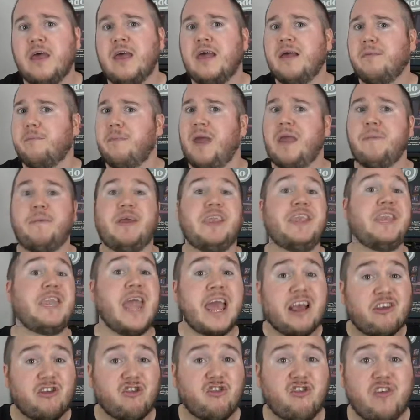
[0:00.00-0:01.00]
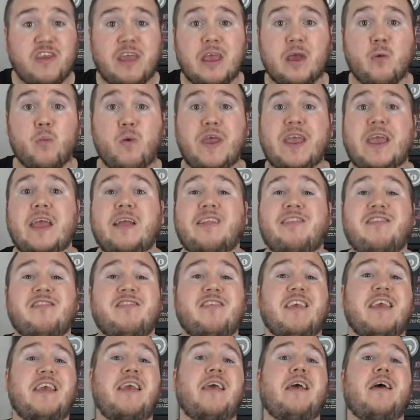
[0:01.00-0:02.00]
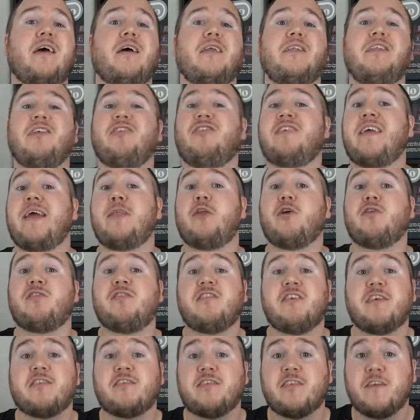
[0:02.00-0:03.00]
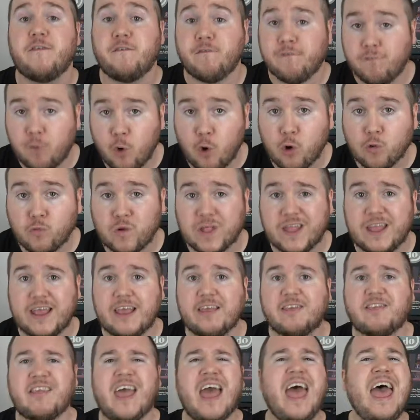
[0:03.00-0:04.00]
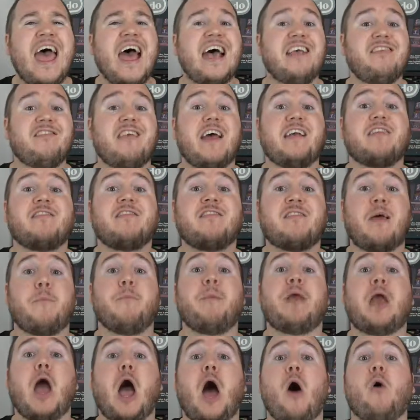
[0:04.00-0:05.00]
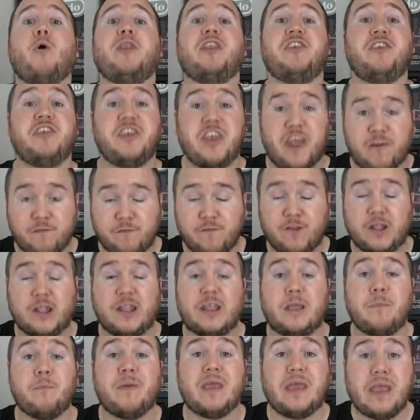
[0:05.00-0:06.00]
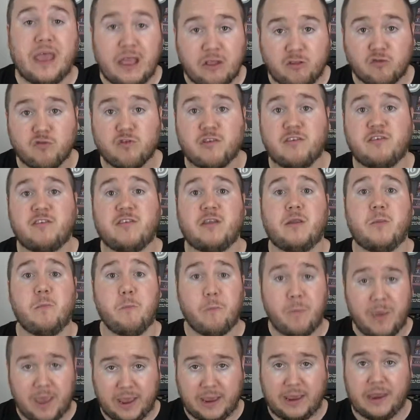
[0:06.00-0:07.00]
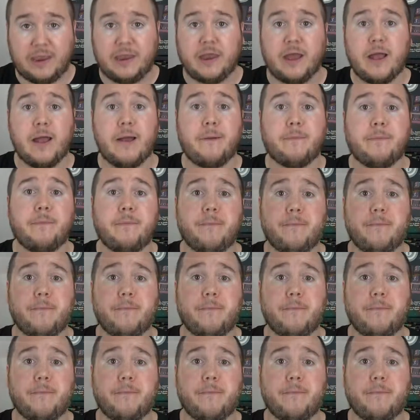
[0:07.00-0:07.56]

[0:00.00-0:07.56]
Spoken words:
Maybe next year we could see a Nintendo 64 release, as that's something I would definitely be interested in picking up.